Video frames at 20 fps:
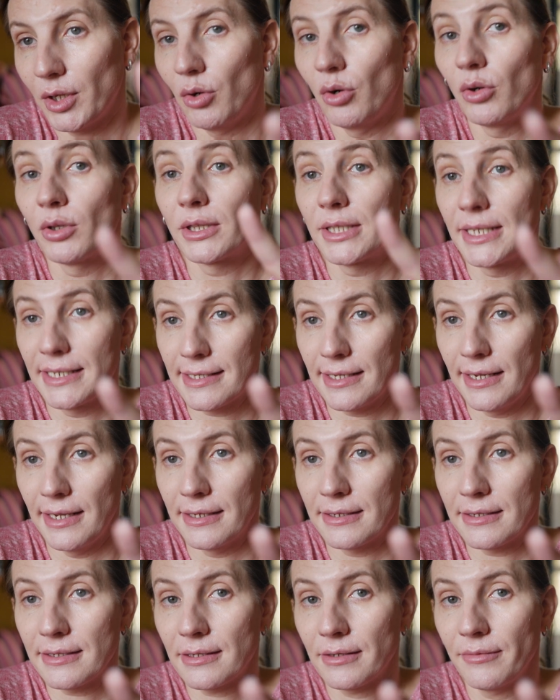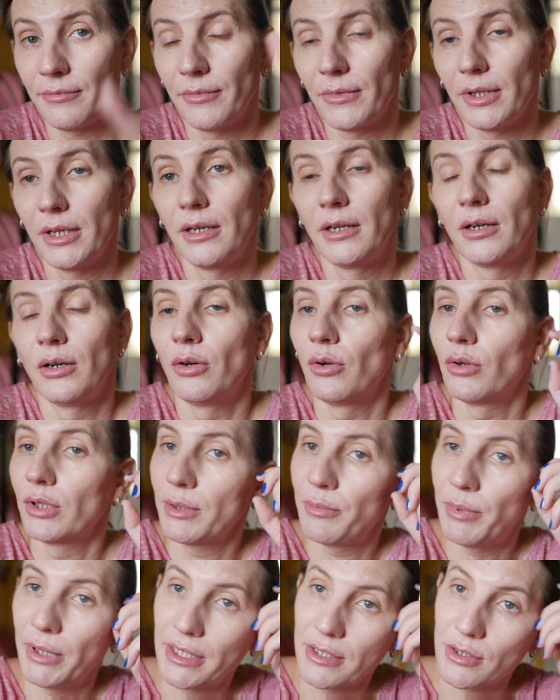on this lens, on
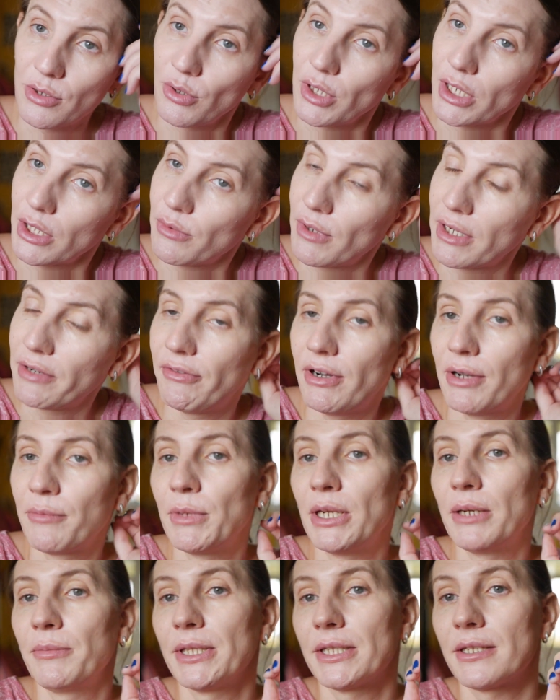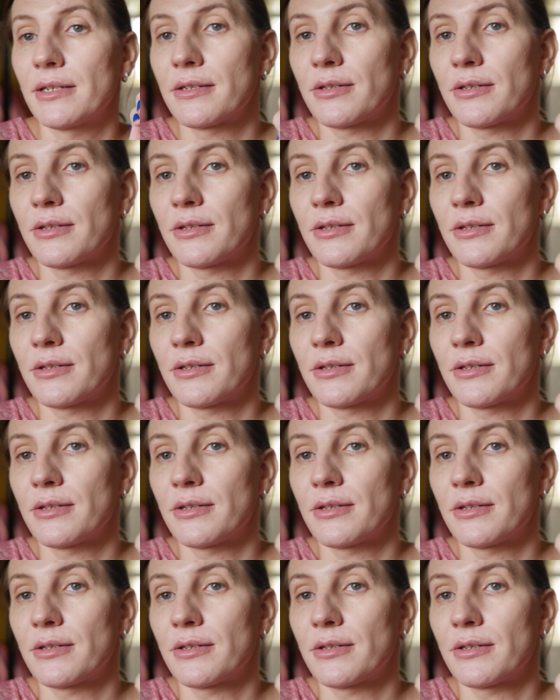the Panasonic 25mm.